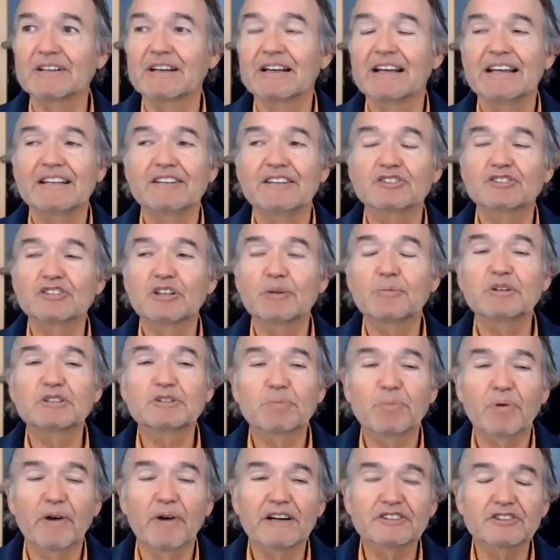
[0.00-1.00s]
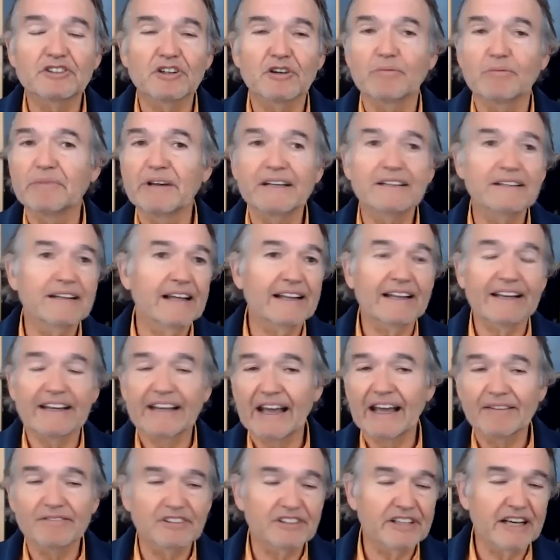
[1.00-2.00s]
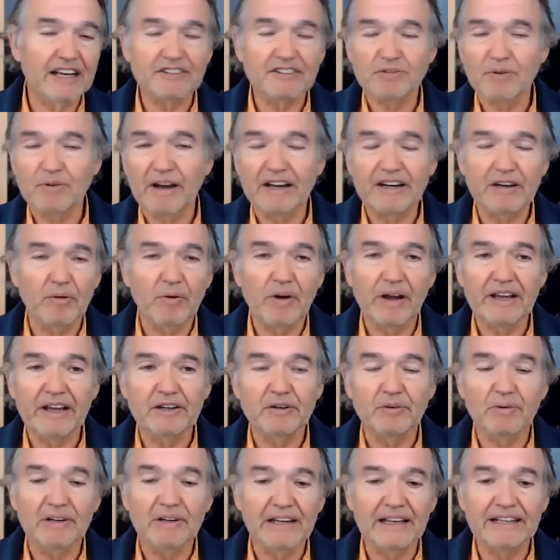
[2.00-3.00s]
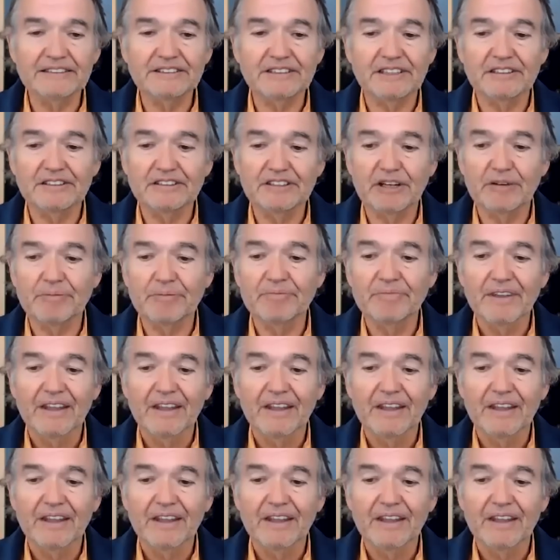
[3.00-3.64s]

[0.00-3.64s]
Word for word: there's so much pressure on men to like have sex right away in a relationship